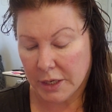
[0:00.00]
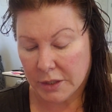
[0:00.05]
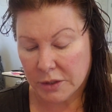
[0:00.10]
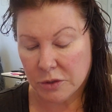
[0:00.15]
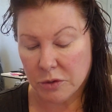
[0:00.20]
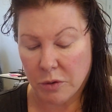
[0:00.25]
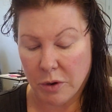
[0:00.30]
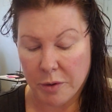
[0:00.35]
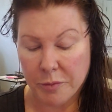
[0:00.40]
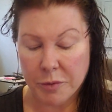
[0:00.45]

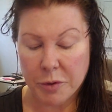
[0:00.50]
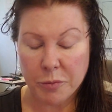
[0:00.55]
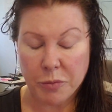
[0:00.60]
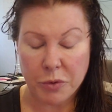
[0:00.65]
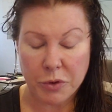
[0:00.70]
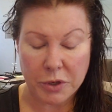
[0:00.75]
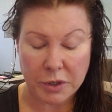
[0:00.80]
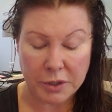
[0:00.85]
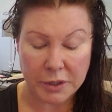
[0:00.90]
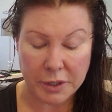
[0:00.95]
So I'm going to
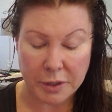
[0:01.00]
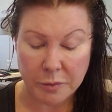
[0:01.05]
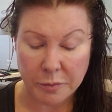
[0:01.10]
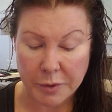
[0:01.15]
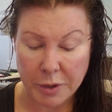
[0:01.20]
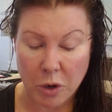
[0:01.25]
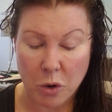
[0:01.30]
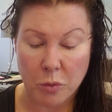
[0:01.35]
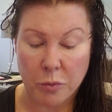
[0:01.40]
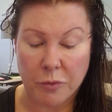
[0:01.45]
put a little
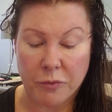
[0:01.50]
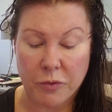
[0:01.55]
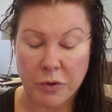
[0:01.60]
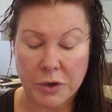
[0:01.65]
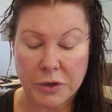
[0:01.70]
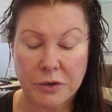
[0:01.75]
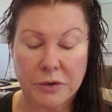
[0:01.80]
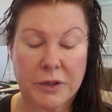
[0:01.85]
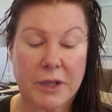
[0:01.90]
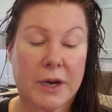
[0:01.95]
bit, oh, before
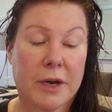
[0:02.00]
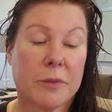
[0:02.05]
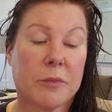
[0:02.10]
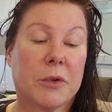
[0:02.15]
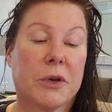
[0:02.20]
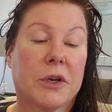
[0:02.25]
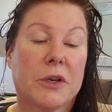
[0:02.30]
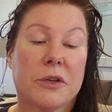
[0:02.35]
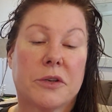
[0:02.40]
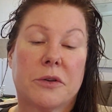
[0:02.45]
I do that, I'm
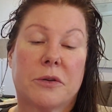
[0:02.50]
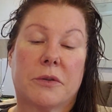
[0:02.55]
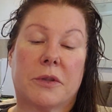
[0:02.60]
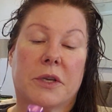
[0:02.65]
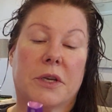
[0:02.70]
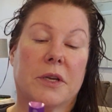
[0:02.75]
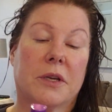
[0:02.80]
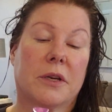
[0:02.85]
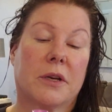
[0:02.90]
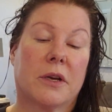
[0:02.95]
going to do
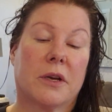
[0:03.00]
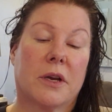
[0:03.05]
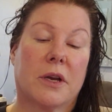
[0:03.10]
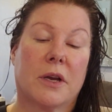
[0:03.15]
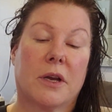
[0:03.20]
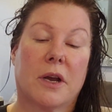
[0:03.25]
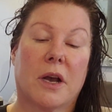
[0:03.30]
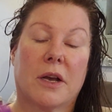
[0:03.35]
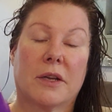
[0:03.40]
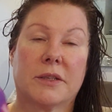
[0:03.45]
the
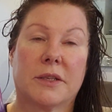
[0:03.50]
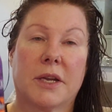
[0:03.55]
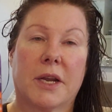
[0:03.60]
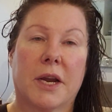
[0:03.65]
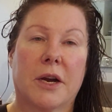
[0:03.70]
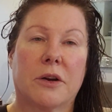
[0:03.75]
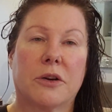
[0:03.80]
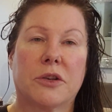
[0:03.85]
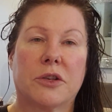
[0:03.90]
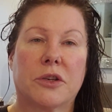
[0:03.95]
Aussie
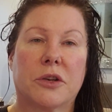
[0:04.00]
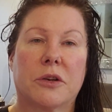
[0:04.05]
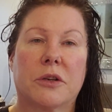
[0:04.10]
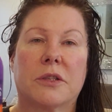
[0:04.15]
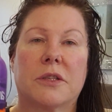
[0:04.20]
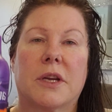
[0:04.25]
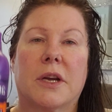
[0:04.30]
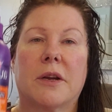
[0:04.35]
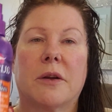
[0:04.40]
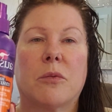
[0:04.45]
Hair
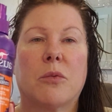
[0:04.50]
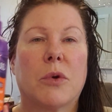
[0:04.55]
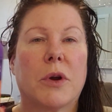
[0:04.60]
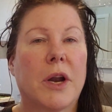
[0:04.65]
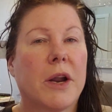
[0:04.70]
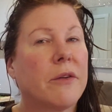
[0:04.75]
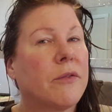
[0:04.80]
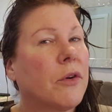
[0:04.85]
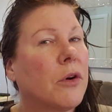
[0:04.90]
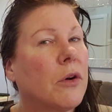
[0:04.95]
Insurance.
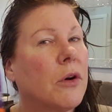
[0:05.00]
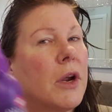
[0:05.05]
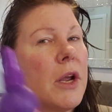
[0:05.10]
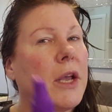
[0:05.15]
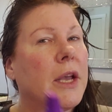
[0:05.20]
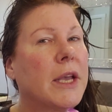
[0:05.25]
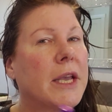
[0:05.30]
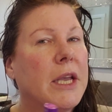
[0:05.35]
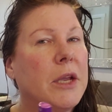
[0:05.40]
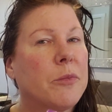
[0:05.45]
Whatever
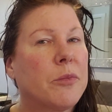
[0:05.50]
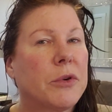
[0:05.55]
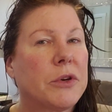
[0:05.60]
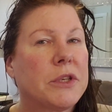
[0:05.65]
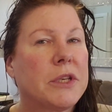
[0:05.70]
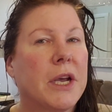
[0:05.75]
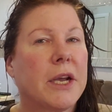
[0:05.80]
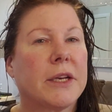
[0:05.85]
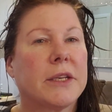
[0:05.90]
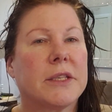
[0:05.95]
heat
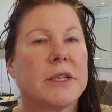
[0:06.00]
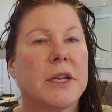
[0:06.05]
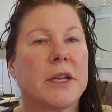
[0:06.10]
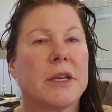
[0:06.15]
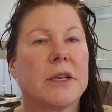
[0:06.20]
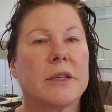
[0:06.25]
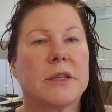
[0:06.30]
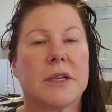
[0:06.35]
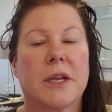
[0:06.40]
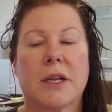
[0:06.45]

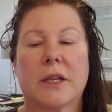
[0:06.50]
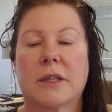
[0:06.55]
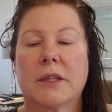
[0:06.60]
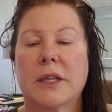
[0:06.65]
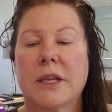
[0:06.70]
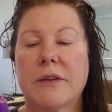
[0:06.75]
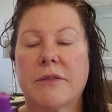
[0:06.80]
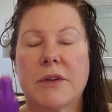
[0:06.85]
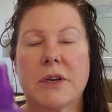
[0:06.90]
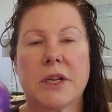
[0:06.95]
protectant,
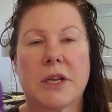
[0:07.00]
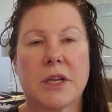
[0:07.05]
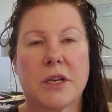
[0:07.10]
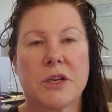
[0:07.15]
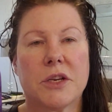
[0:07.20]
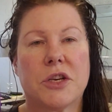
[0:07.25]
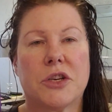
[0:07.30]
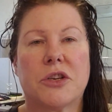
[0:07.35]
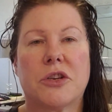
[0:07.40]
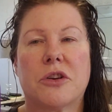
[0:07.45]
leave-in
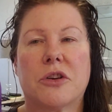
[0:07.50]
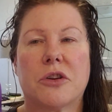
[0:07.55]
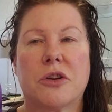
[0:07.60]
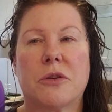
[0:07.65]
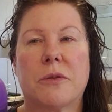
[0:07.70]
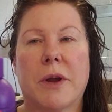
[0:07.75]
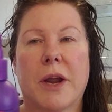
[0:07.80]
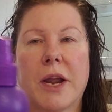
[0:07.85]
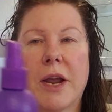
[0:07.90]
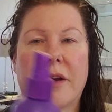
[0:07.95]
conditioner
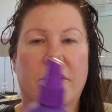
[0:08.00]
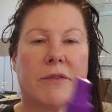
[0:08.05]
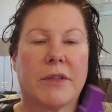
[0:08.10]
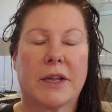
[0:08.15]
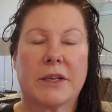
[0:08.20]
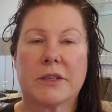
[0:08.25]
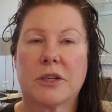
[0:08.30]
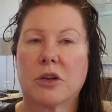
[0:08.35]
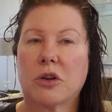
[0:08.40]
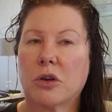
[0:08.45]
you have,
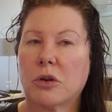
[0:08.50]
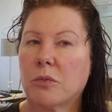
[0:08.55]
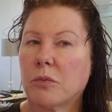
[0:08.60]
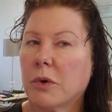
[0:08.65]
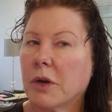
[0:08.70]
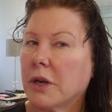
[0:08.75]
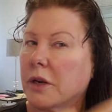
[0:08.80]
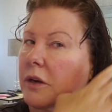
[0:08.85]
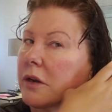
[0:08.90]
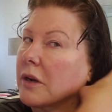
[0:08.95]
that's a good
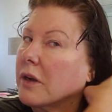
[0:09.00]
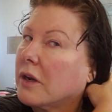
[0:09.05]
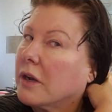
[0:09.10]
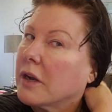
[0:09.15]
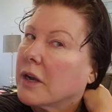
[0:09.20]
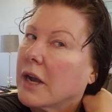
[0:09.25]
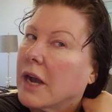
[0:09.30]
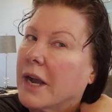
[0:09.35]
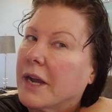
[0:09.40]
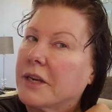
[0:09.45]
one.
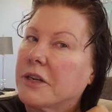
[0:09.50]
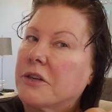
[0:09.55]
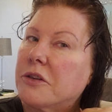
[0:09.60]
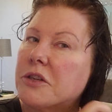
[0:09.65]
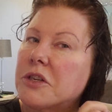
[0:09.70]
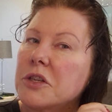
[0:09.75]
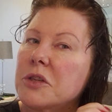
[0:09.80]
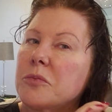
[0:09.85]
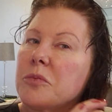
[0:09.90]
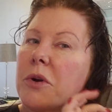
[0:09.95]
I do
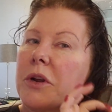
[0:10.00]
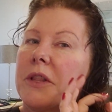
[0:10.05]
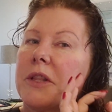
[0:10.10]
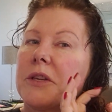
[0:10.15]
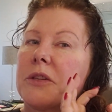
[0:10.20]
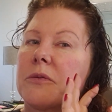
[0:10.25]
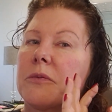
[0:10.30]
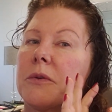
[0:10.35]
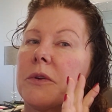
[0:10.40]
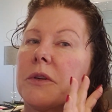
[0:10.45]
just spray
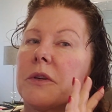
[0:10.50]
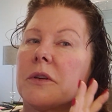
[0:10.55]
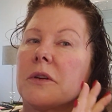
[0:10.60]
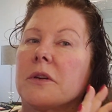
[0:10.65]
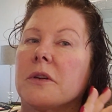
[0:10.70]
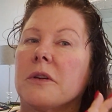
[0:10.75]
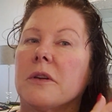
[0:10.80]
this one